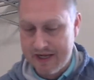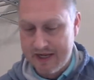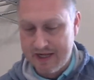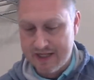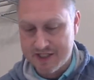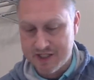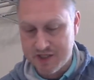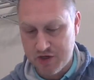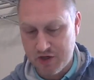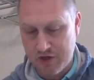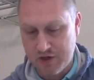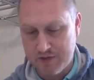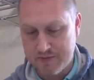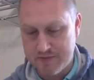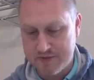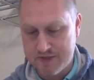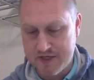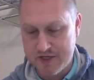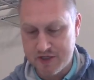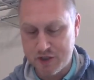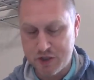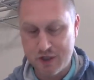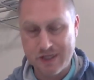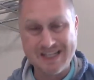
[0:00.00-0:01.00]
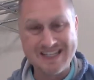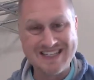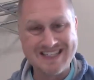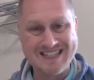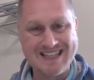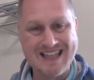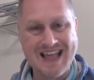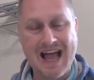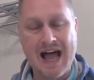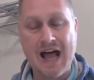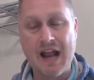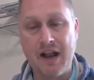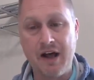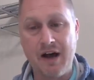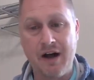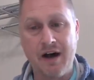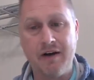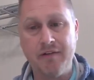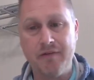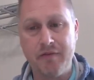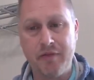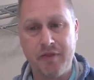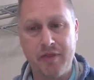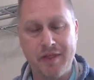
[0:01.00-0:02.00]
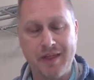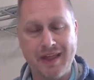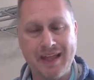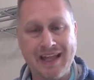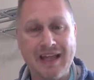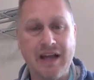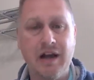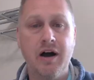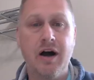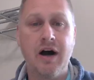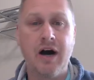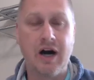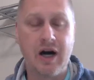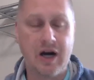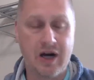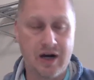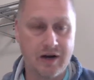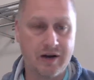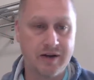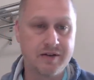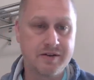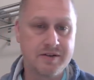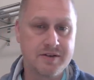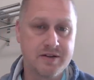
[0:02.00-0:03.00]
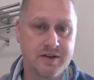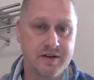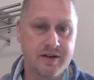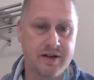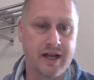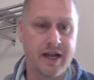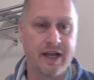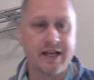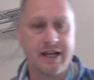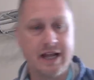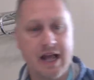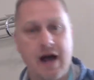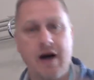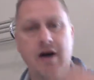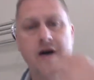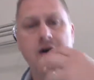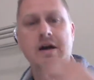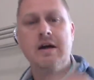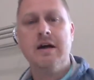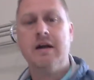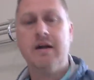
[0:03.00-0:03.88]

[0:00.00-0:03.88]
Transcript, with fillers: and circumcision is that of the heart. Okay, now